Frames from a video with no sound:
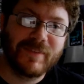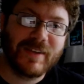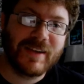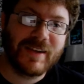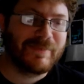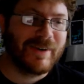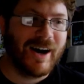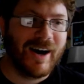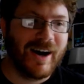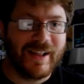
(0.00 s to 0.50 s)

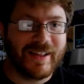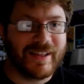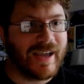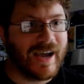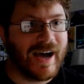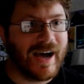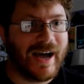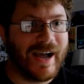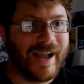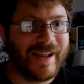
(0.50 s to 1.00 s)
Come on,
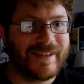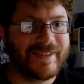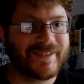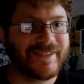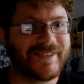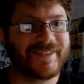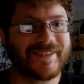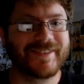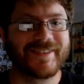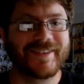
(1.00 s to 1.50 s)

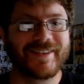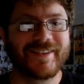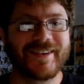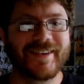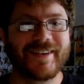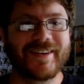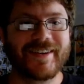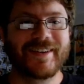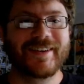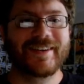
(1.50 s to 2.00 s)
guys.
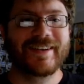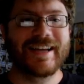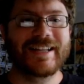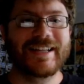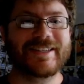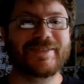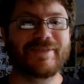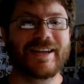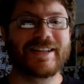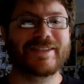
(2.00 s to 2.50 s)

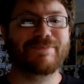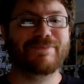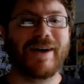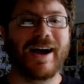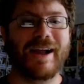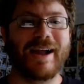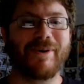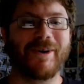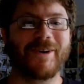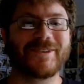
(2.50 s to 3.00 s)
It's it's
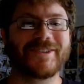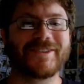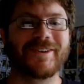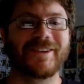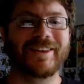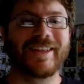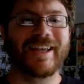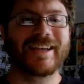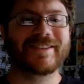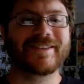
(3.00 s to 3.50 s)
my
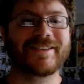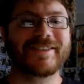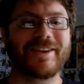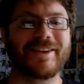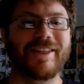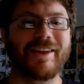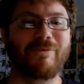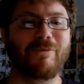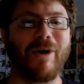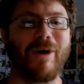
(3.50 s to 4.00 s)
personal list.
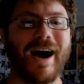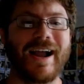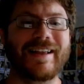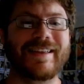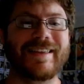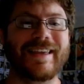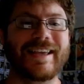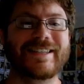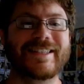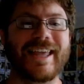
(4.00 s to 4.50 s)
So the, why
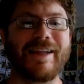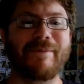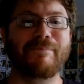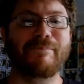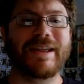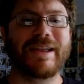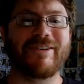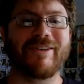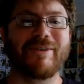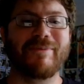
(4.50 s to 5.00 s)
is the
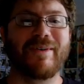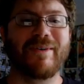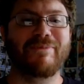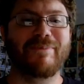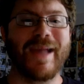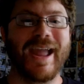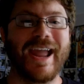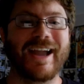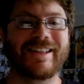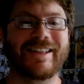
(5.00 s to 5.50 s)
Imperium of
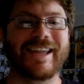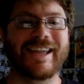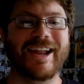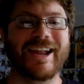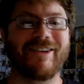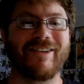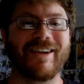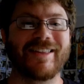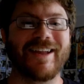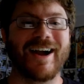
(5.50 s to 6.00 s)
Man
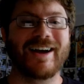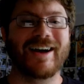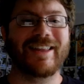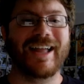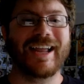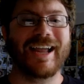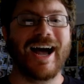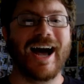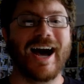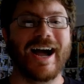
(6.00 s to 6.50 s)
here and not
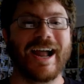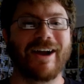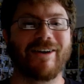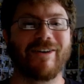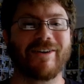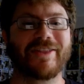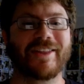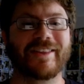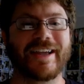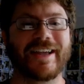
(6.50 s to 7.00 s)
like higher
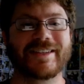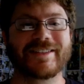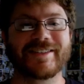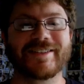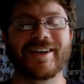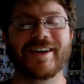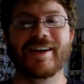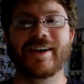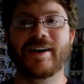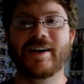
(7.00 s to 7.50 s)
on the
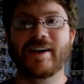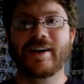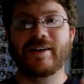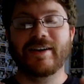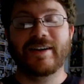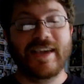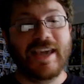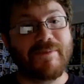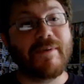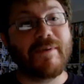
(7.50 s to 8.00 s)
list?
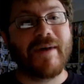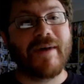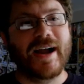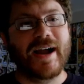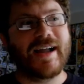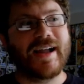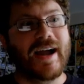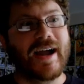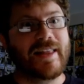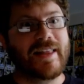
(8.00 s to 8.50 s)
Keep in
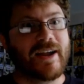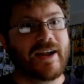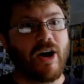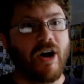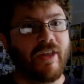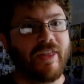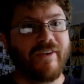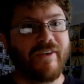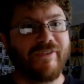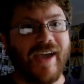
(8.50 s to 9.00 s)
mind, I like
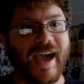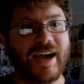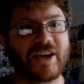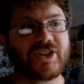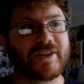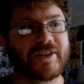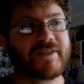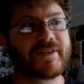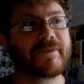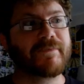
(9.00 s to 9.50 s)
all the
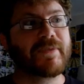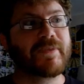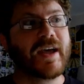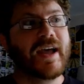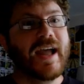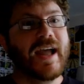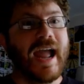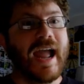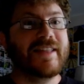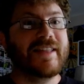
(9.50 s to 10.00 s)
factions,
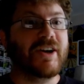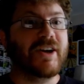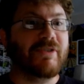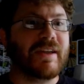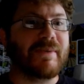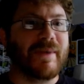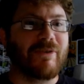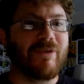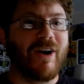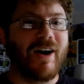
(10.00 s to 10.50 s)
and don't
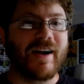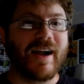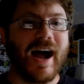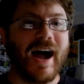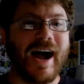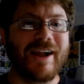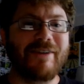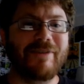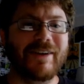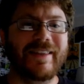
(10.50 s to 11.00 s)
get me wrong,
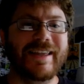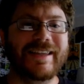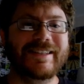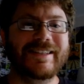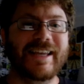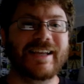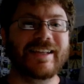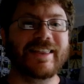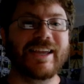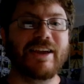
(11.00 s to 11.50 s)
I really
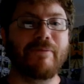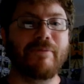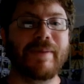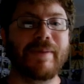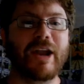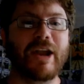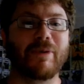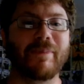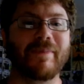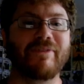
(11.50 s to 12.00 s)
dig the
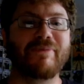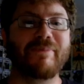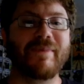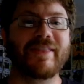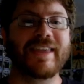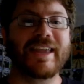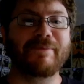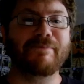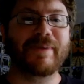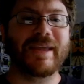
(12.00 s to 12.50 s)
Imperium of
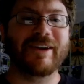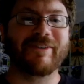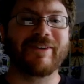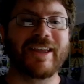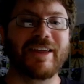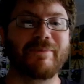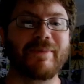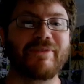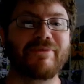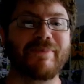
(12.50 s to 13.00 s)
the
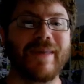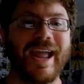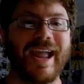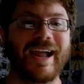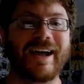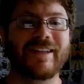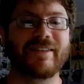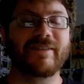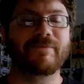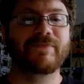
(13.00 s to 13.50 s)
Imperium of
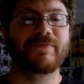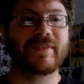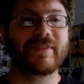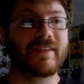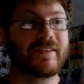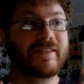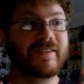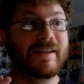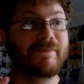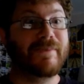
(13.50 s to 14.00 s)
Man.
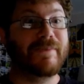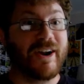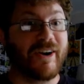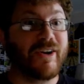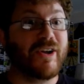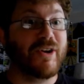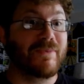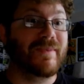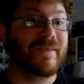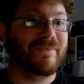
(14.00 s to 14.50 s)
The
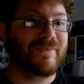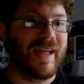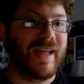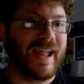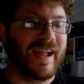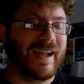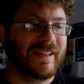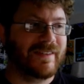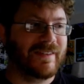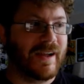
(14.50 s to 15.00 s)
Imperium of
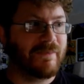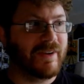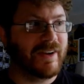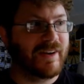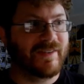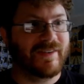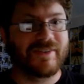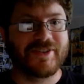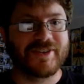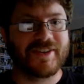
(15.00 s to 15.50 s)
Man. I'm
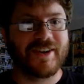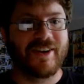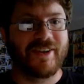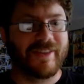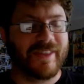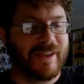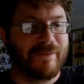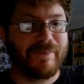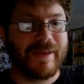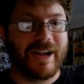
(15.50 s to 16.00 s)
gonna I'm just call
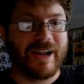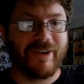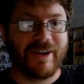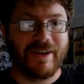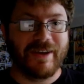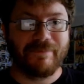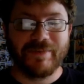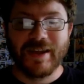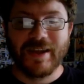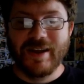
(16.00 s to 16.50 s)
it the
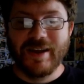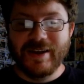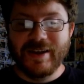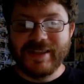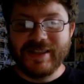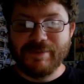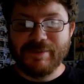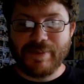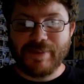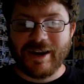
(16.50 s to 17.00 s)
Imperium.
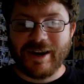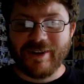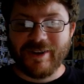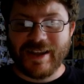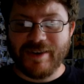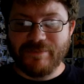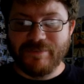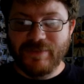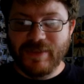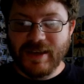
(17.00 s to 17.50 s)
The
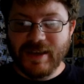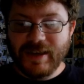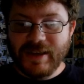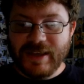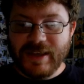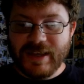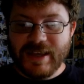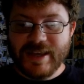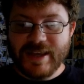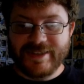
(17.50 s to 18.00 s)
Imperium
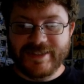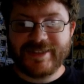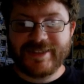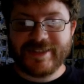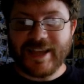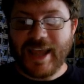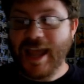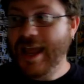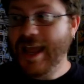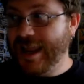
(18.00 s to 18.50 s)

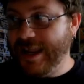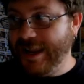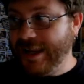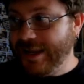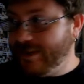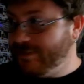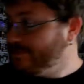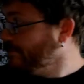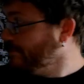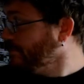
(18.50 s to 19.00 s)
is
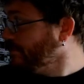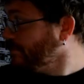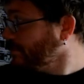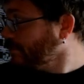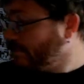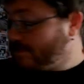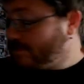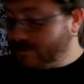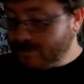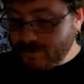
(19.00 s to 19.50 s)
a
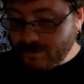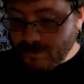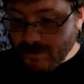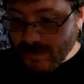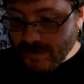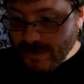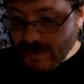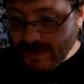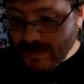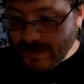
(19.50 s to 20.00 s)

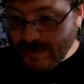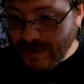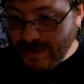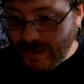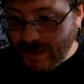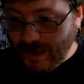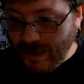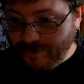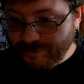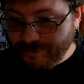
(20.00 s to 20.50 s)

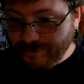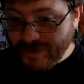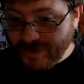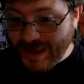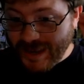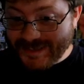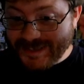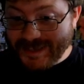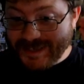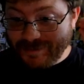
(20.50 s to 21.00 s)
um,
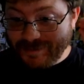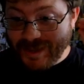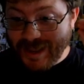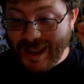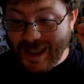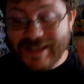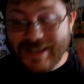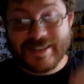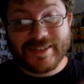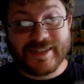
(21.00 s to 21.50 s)
has some
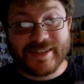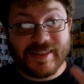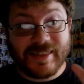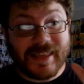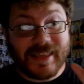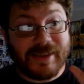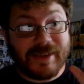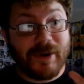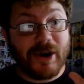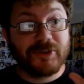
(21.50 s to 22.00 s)
has
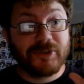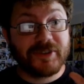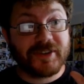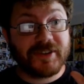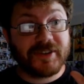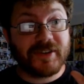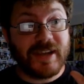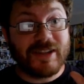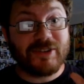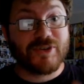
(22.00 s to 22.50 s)
the
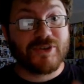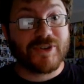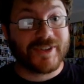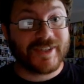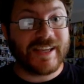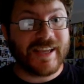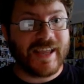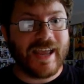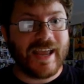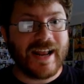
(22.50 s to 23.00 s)
most
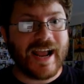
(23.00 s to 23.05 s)
interesting.